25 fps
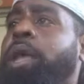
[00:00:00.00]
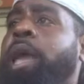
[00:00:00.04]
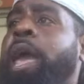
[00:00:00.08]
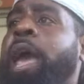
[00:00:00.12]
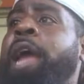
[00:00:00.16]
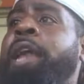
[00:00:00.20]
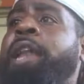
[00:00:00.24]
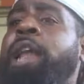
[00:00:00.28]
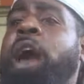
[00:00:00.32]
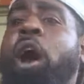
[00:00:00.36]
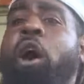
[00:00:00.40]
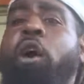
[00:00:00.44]

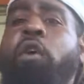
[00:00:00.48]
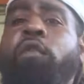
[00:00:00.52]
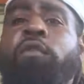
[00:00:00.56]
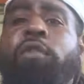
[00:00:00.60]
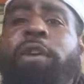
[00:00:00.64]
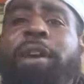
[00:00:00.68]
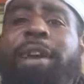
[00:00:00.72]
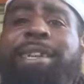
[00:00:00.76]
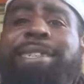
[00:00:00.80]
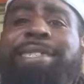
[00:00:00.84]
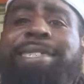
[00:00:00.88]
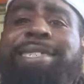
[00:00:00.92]
And over
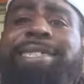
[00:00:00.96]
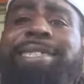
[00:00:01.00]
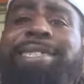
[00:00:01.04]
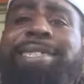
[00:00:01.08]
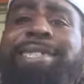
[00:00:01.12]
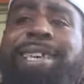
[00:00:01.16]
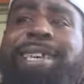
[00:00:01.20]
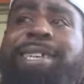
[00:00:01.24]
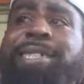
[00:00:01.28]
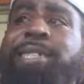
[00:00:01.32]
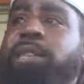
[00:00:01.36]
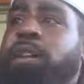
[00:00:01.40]
in
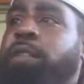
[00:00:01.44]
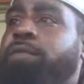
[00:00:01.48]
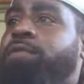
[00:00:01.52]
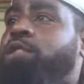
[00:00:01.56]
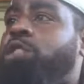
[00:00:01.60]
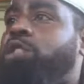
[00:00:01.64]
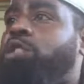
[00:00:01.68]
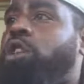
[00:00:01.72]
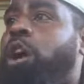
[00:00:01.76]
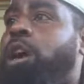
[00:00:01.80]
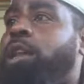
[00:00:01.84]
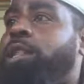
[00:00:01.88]
6 of
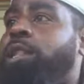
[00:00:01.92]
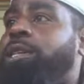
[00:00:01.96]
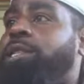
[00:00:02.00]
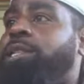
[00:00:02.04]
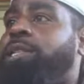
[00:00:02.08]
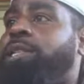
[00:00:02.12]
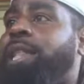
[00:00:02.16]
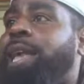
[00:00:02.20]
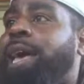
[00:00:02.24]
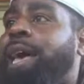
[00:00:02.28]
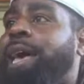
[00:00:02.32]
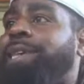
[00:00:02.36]
Charlotte's
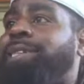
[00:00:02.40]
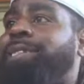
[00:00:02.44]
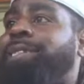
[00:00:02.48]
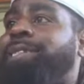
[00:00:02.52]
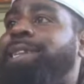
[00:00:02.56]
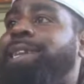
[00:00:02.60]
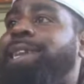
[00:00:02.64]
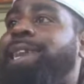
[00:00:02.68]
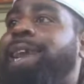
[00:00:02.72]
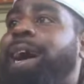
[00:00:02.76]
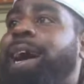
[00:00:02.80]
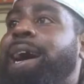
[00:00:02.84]
last
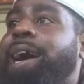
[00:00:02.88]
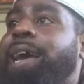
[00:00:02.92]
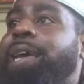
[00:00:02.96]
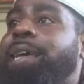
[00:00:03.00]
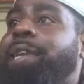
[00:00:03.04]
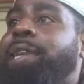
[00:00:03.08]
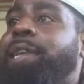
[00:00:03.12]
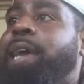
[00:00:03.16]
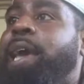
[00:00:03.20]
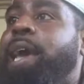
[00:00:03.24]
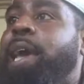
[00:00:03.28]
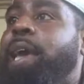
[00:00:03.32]
9
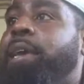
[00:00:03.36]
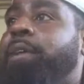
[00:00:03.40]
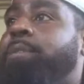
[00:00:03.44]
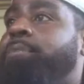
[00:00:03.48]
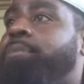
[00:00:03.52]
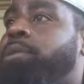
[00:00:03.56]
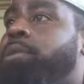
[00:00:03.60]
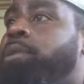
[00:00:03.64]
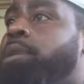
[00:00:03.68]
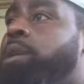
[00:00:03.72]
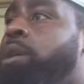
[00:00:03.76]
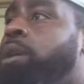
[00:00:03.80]

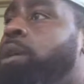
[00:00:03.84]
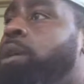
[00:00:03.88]
games.